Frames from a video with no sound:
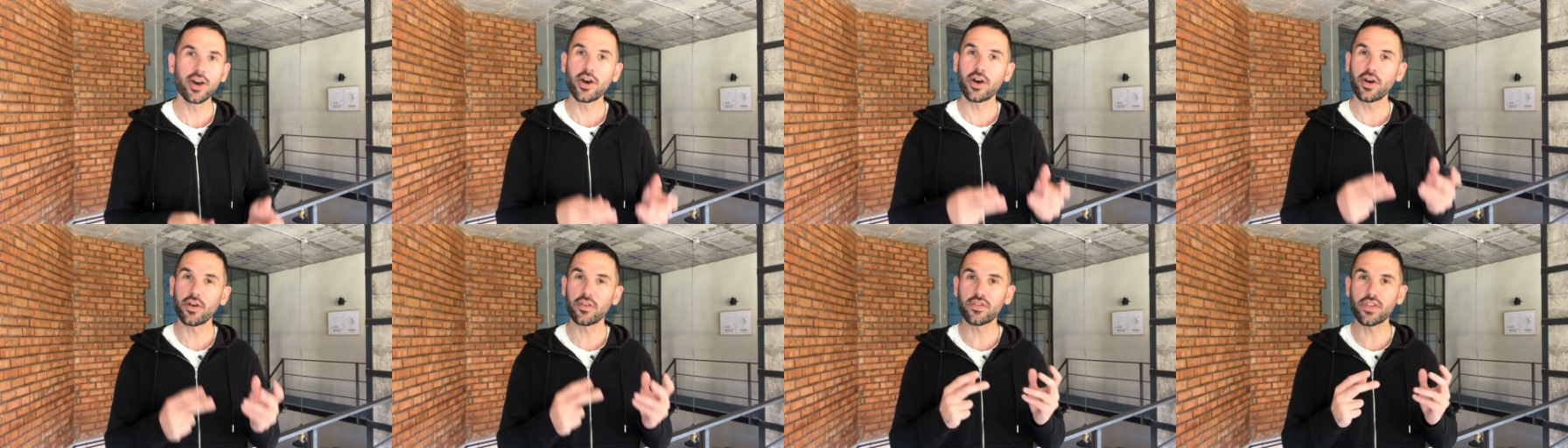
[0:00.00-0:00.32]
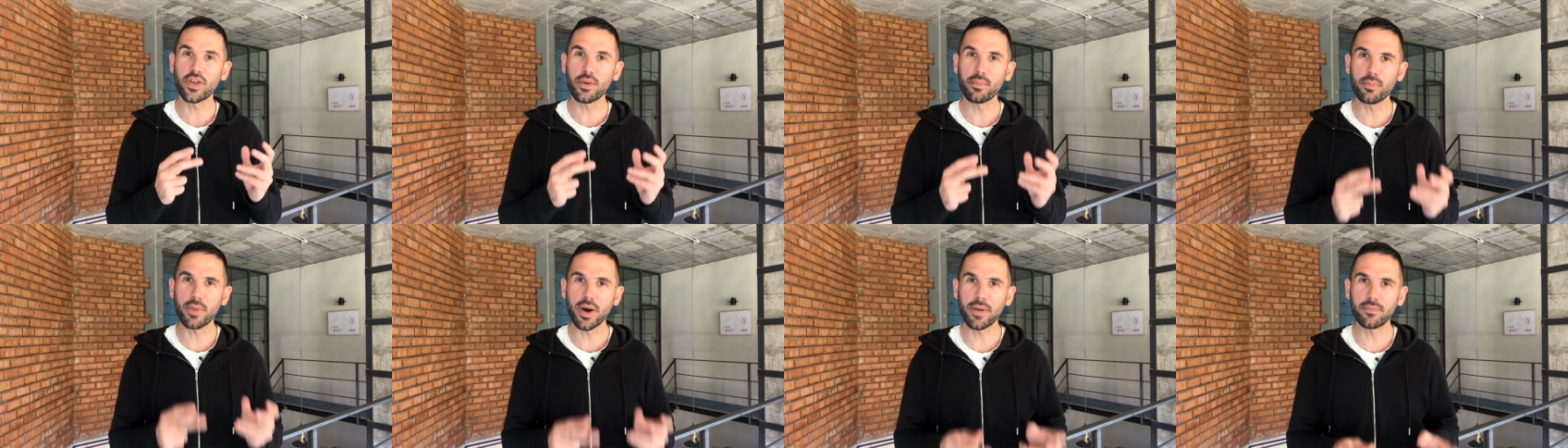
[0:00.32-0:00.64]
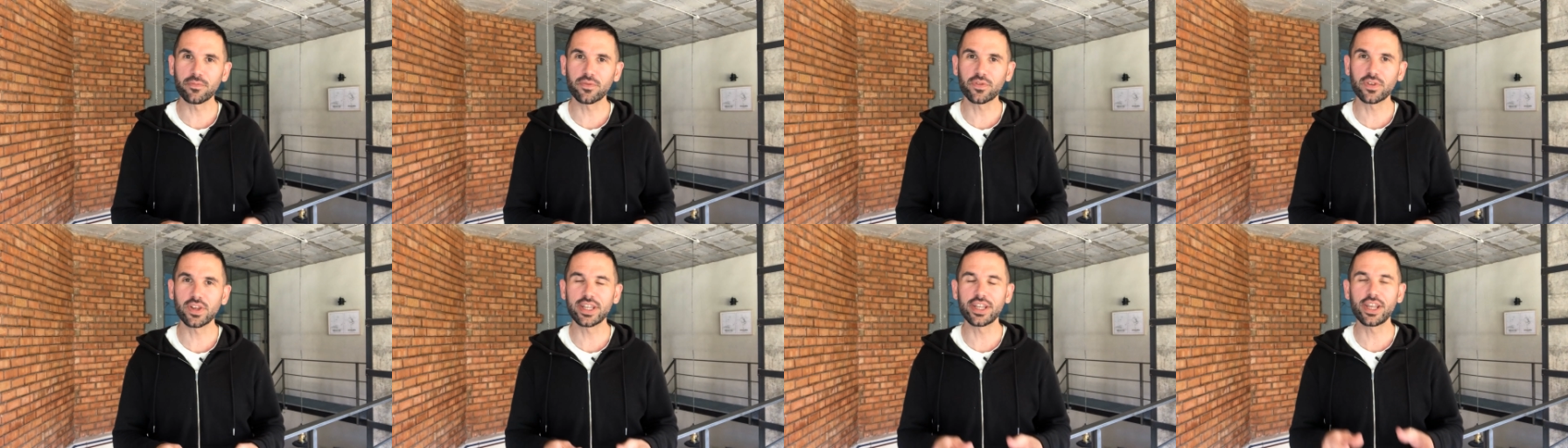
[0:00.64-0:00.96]
of the
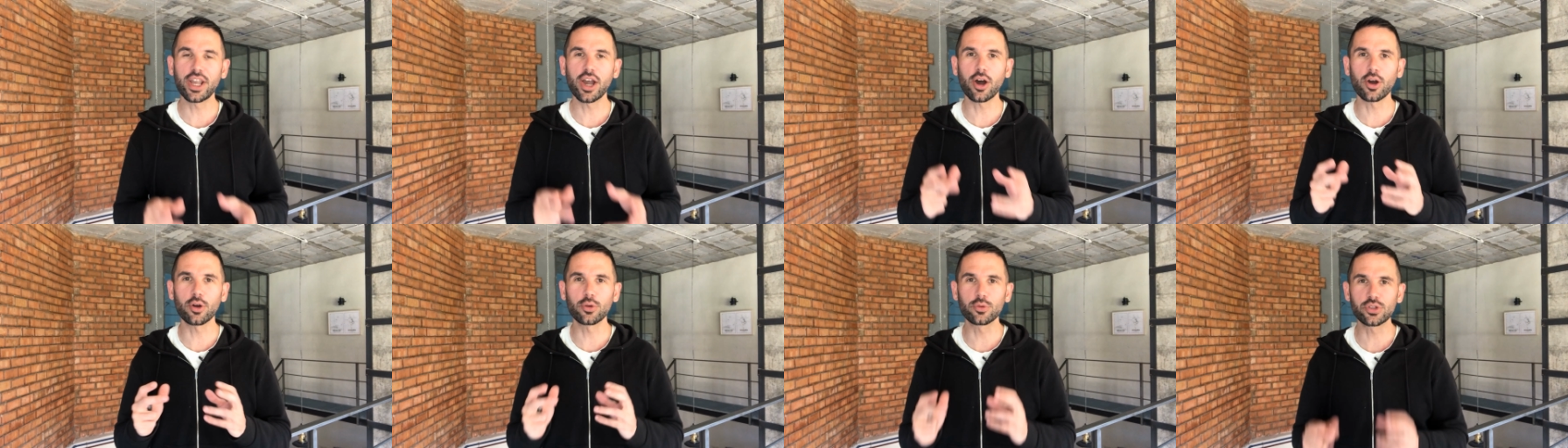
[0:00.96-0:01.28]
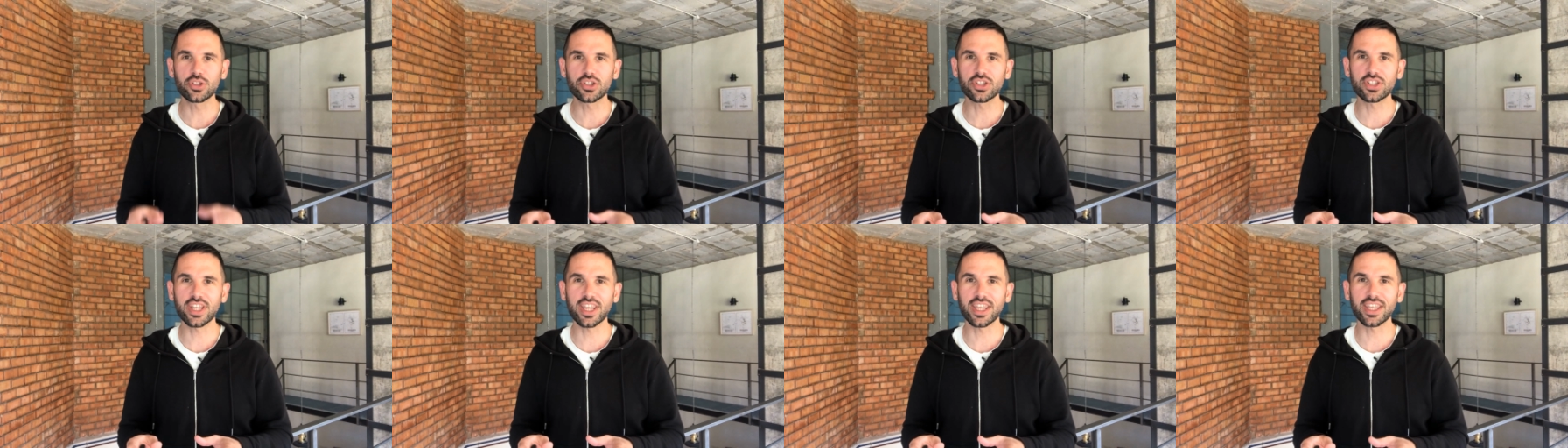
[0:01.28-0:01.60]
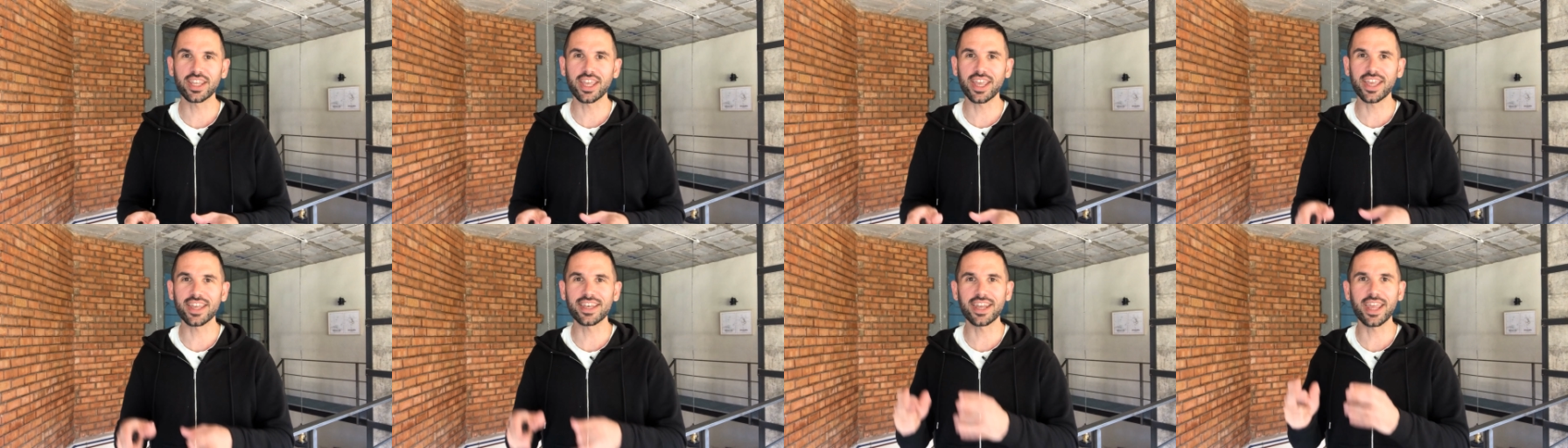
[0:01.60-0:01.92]
monthly
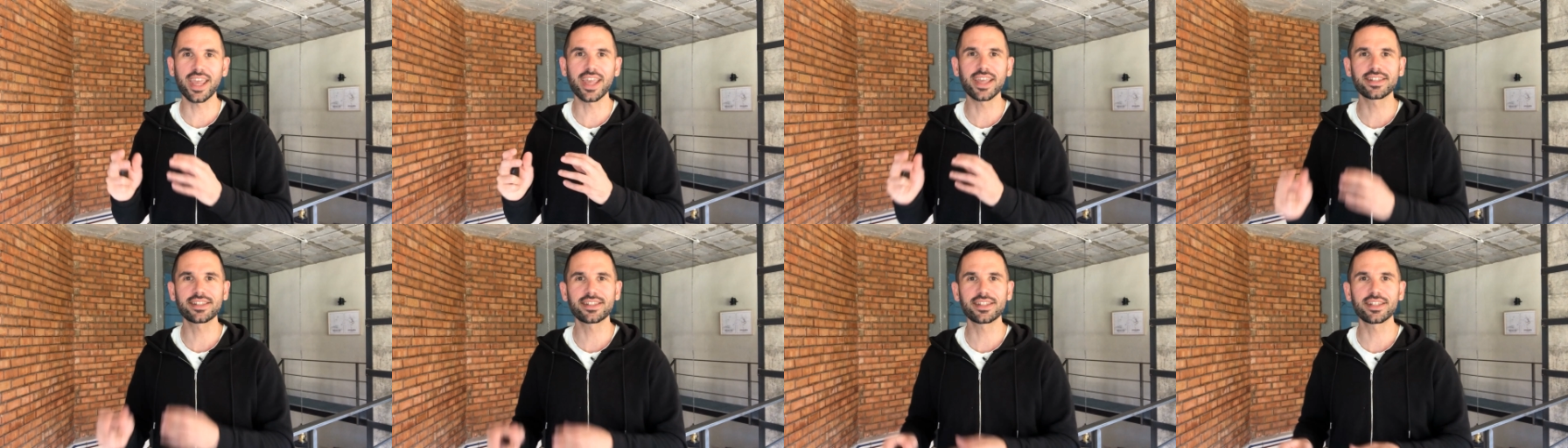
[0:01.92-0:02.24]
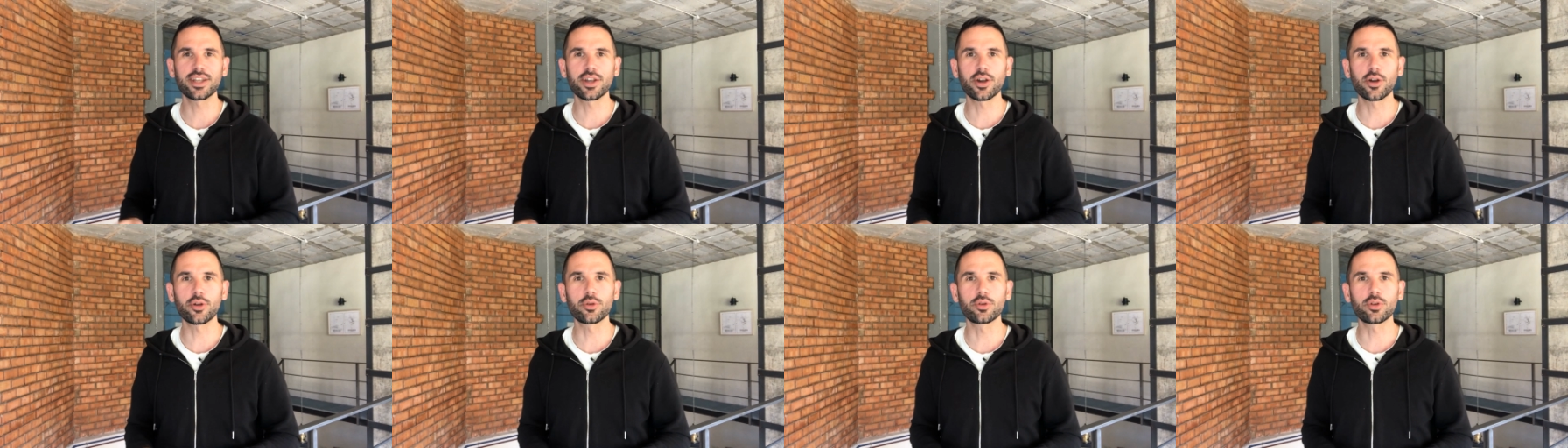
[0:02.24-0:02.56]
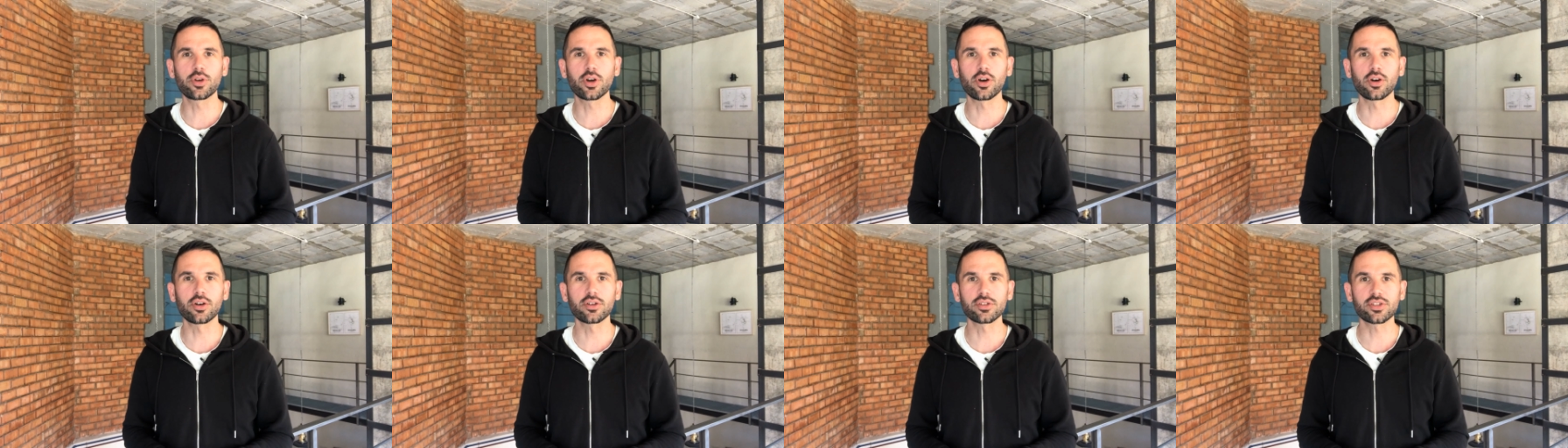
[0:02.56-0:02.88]
hosting and SEO
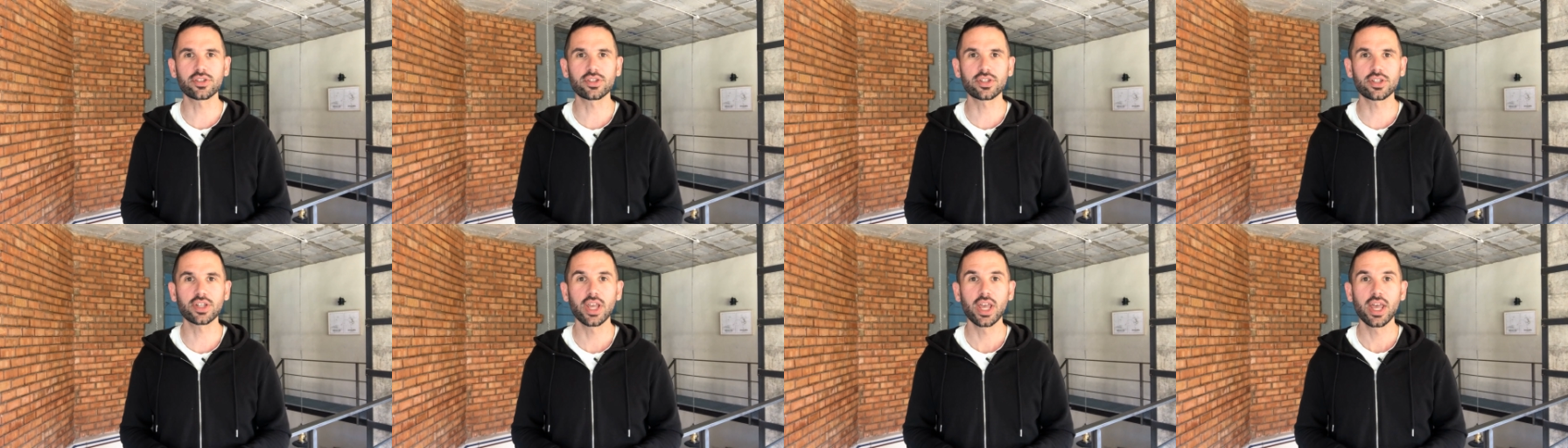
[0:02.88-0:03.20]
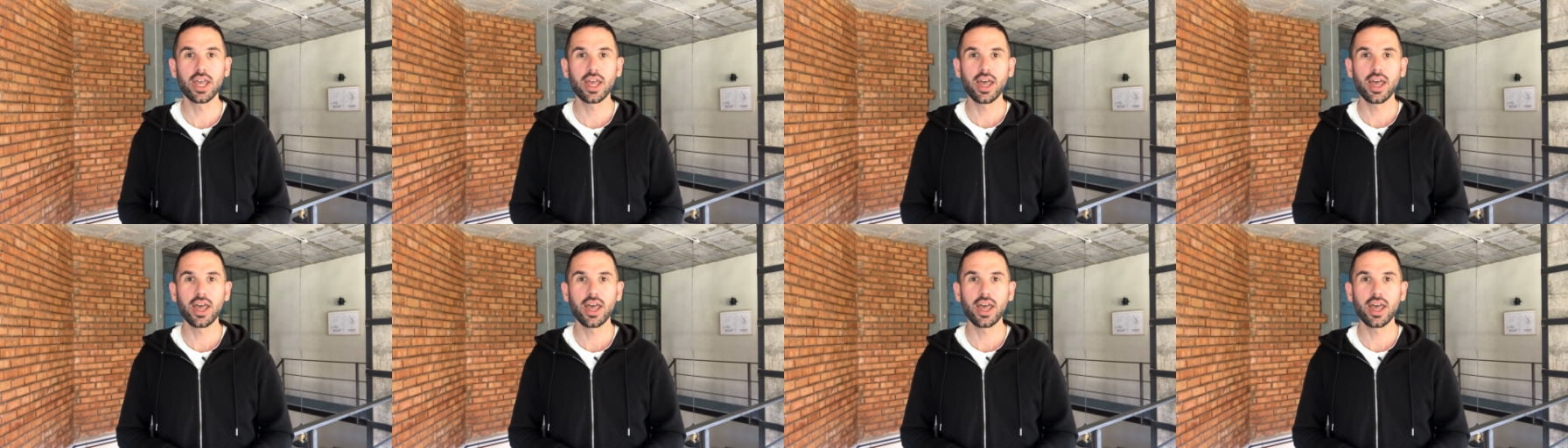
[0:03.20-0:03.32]
costs.